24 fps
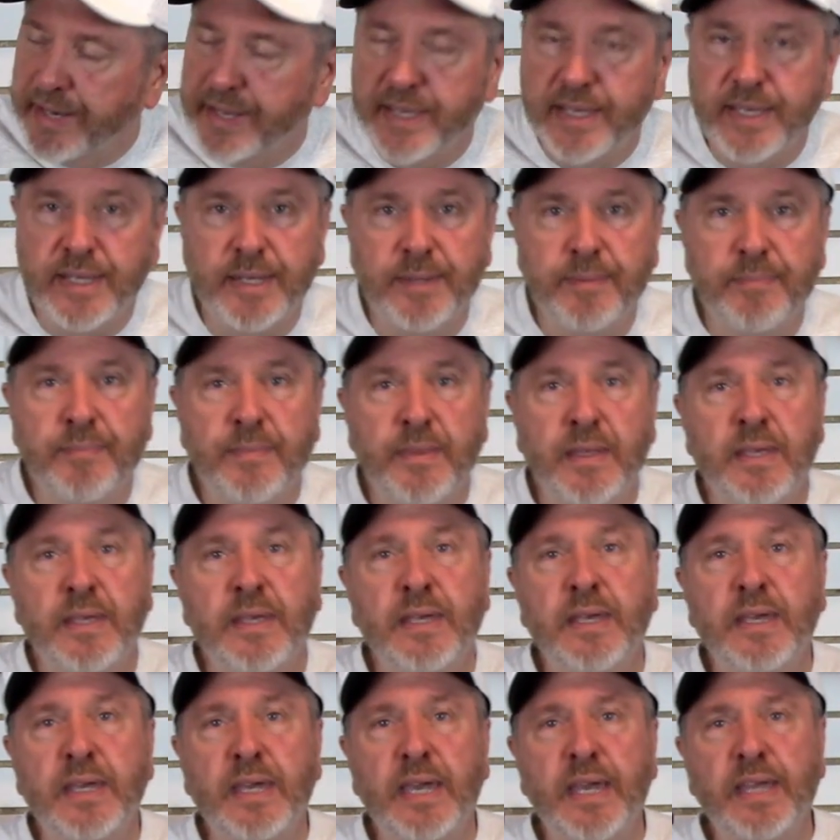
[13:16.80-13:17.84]
in.
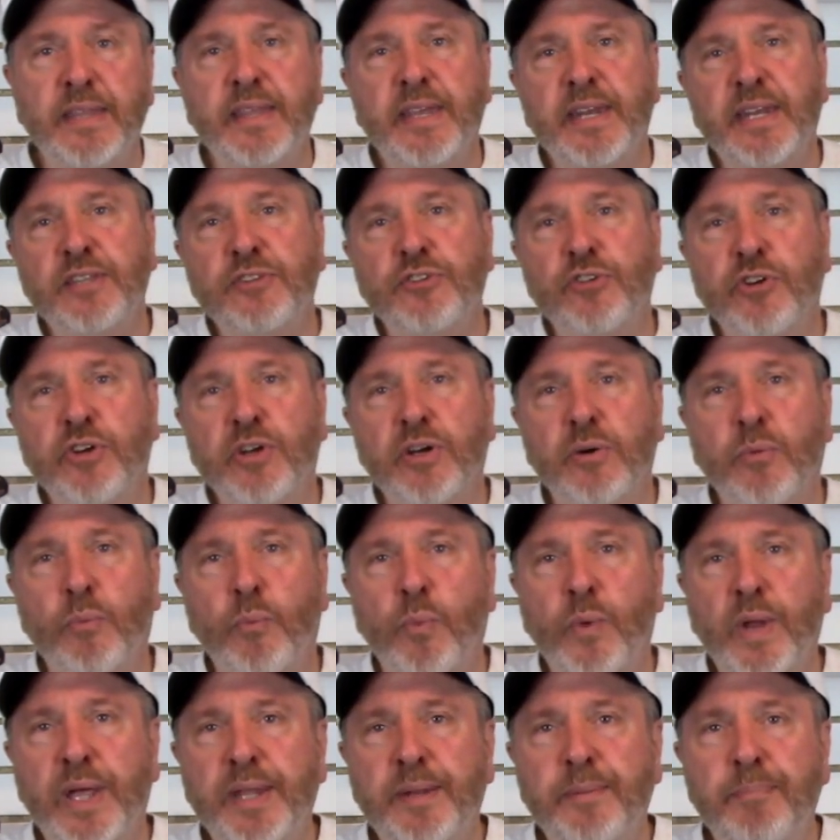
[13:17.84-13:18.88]
And then I took a
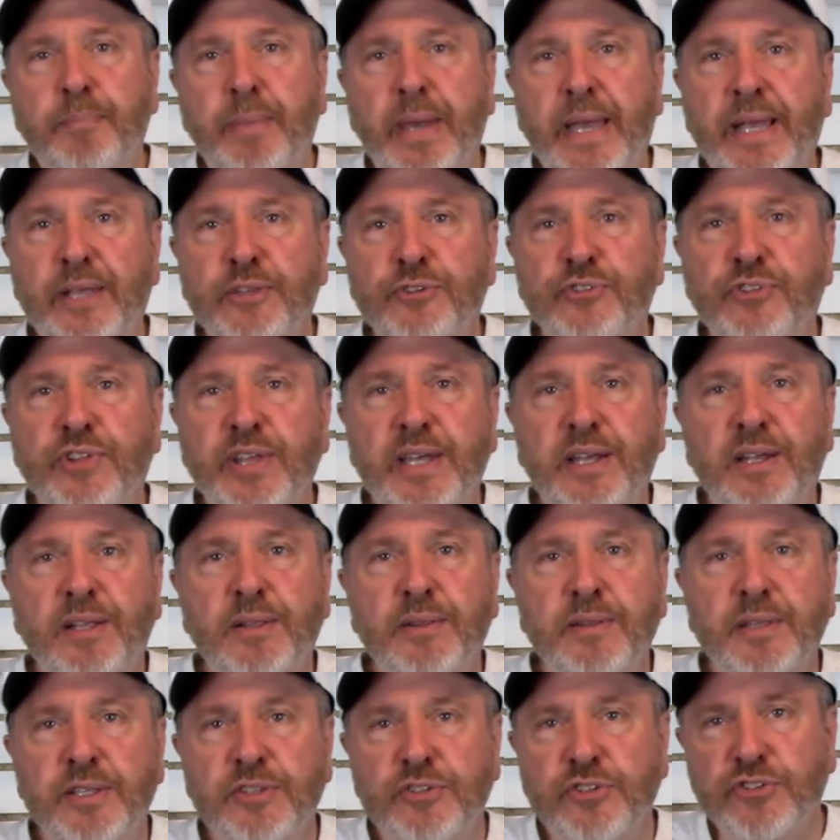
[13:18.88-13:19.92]
red
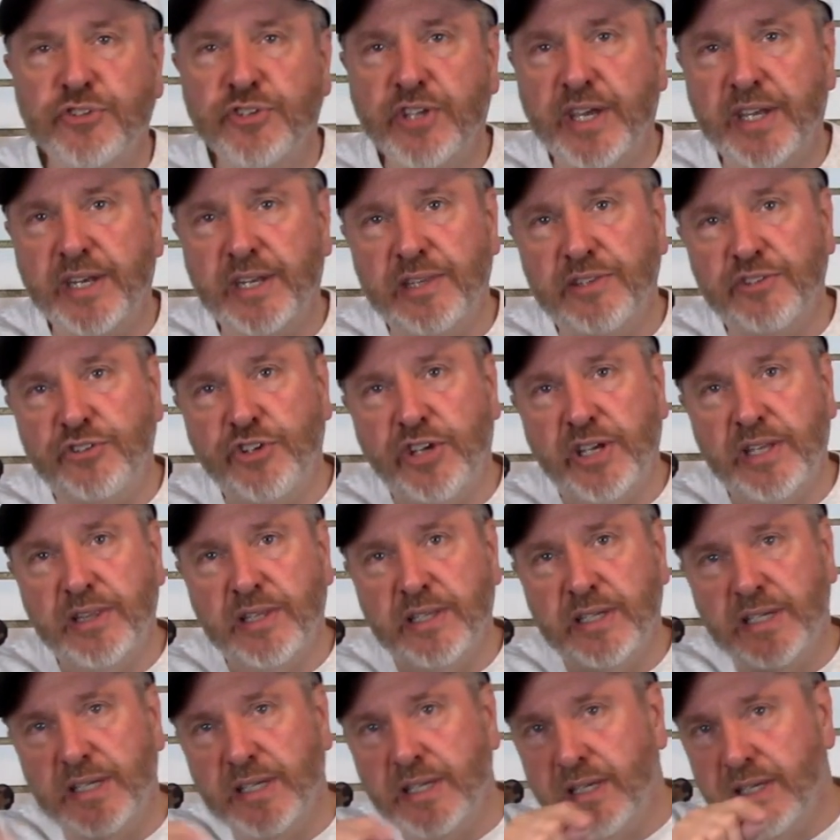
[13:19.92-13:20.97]
pastel and just kind of
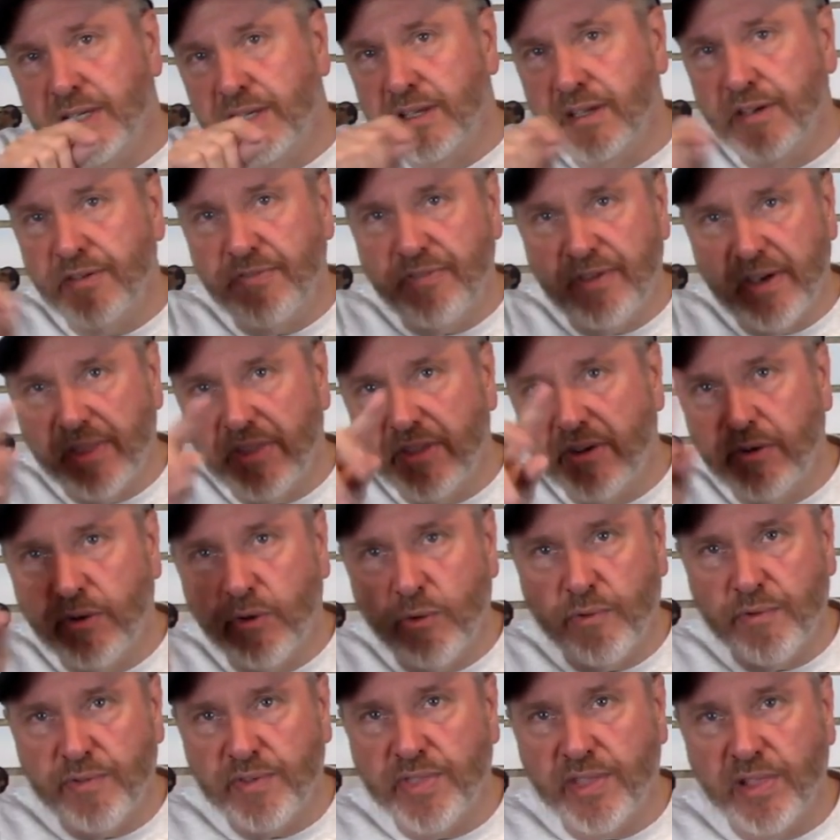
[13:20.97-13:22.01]
gently feathered
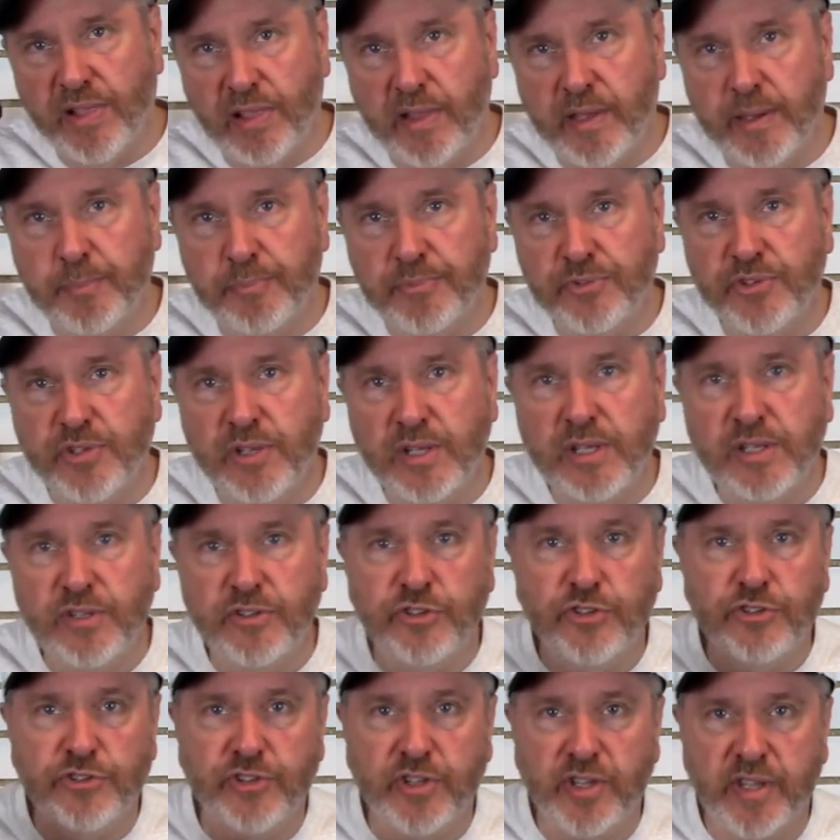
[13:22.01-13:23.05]
over the lips
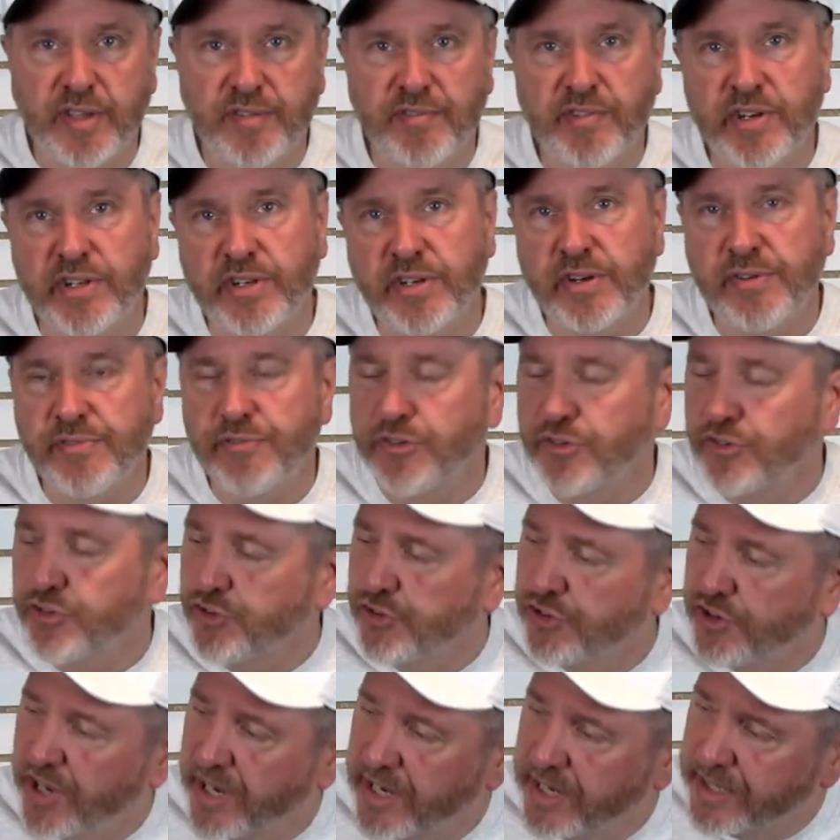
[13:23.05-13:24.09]
just to give it a different
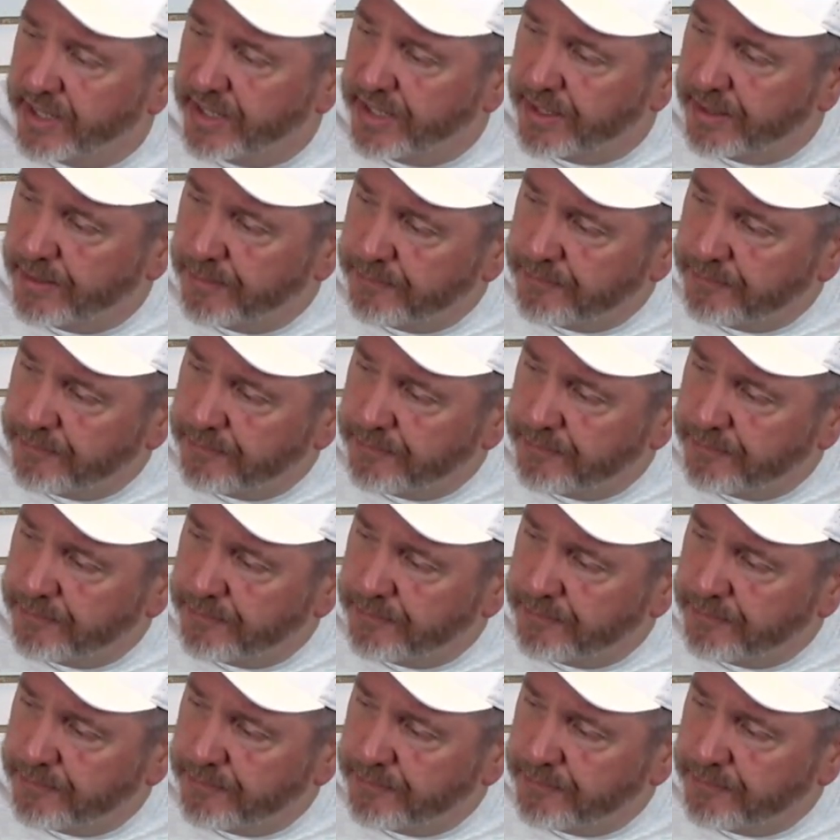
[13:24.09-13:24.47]
shade.